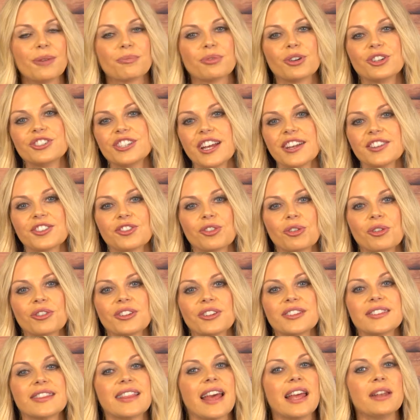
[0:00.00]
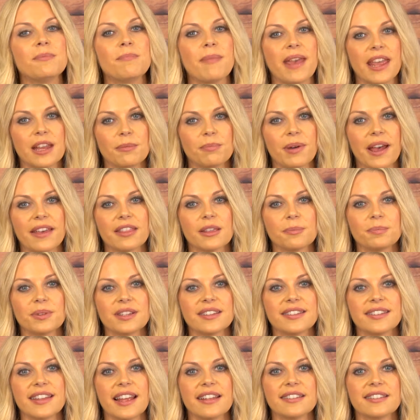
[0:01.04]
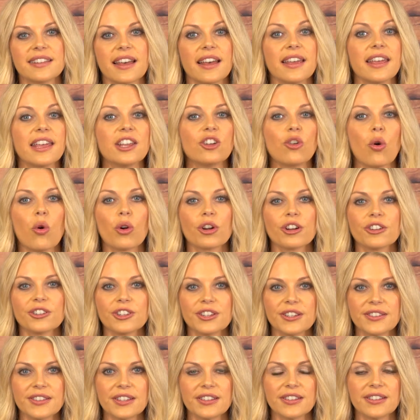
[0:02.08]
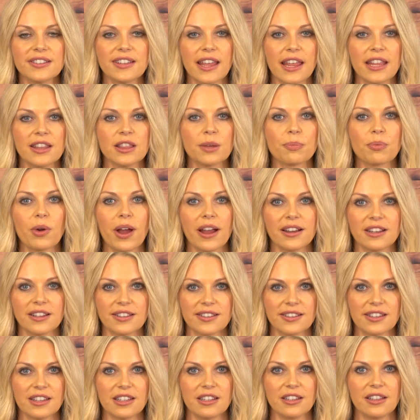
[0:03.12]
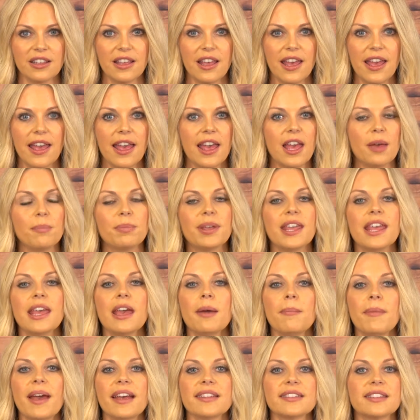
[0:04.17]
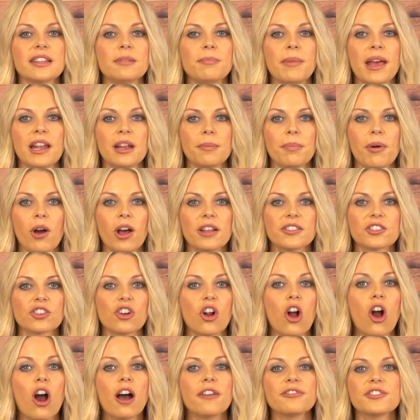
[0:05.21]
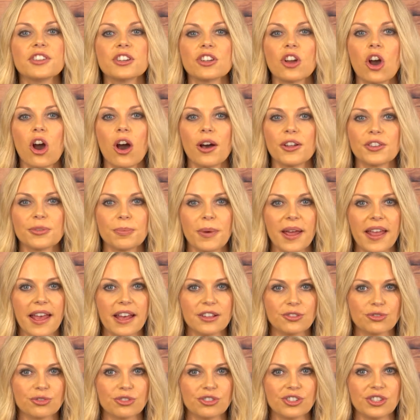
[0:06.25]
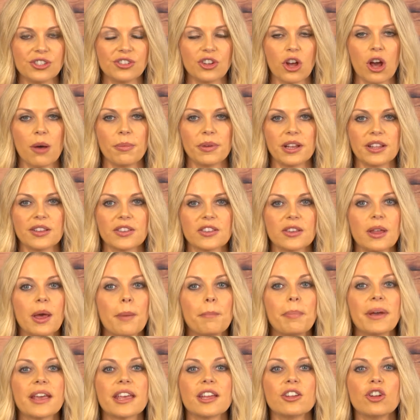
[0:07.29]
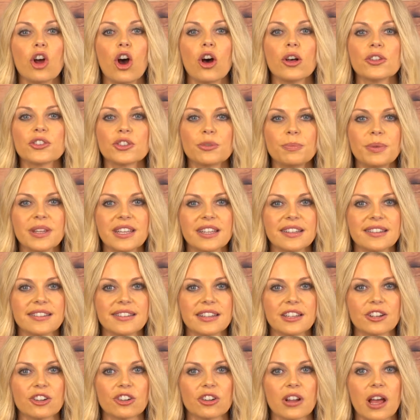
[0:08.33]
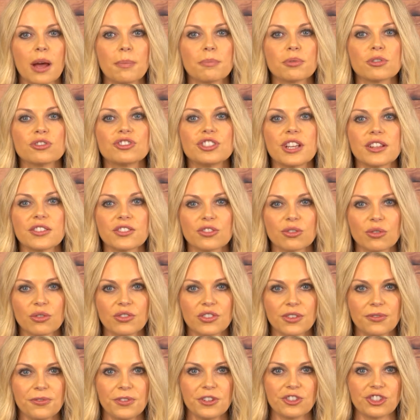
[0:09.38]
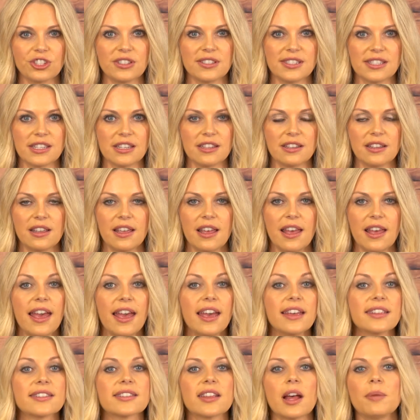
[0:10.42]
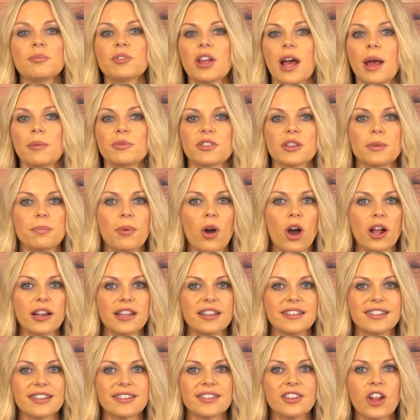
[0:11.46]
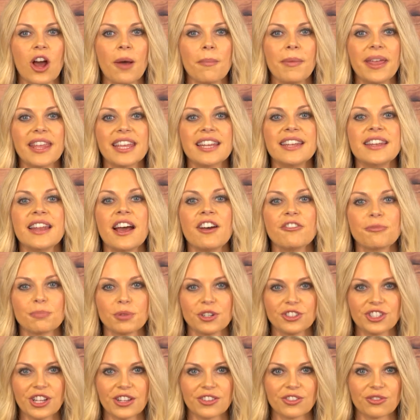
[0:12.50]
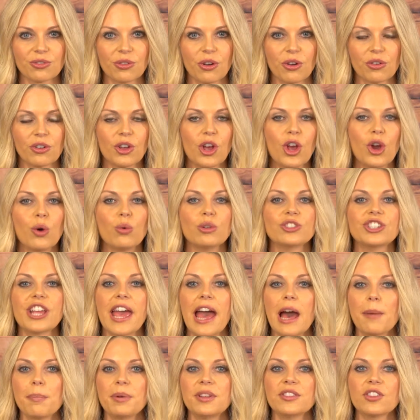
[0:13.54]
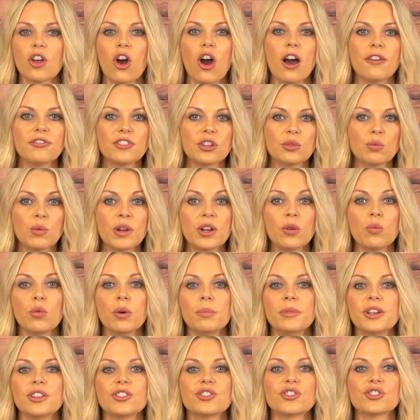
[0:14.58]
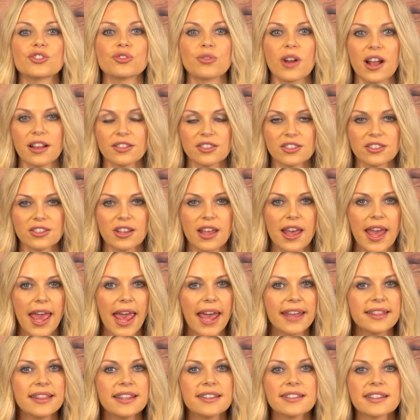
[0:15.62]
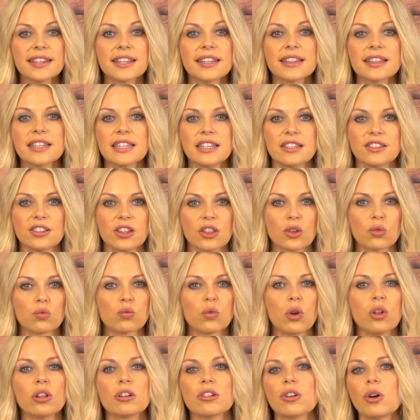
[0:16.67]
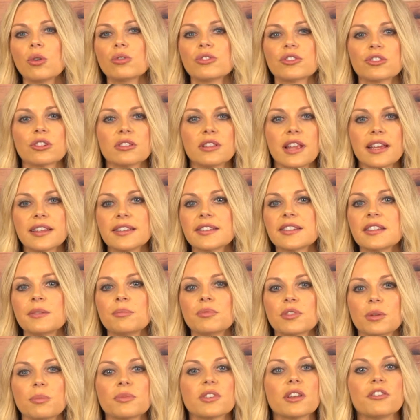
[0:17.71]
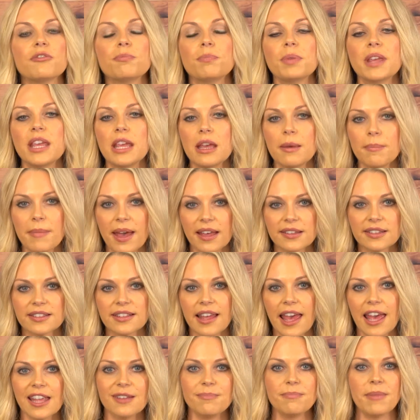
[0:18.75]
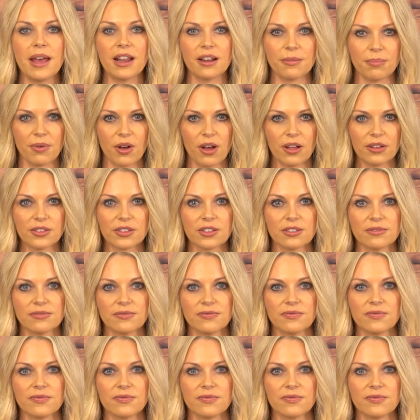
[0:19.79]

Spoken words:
Progesterone is then made by the placenta in order to sustain the pregnancy. PMS and menopause are often caused by estrogen dominance, but can also be considered a progesterone deficiency. Sometimes the body does not make enough progesterone, which happens often when a woman is stressed, and this can lead to the roller coaster-like symptoms of PMS and menopause.